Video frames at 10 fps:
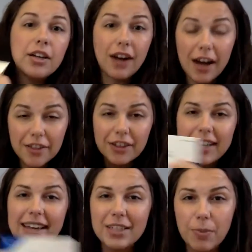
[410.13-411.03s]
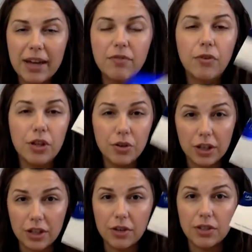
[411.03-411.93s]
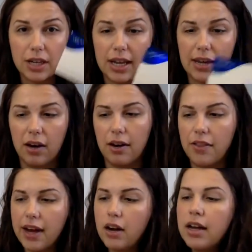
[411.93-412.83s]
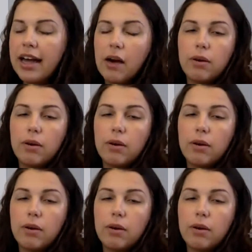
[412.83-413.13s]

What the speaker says: your other knee is painful, you could use an Aeon there,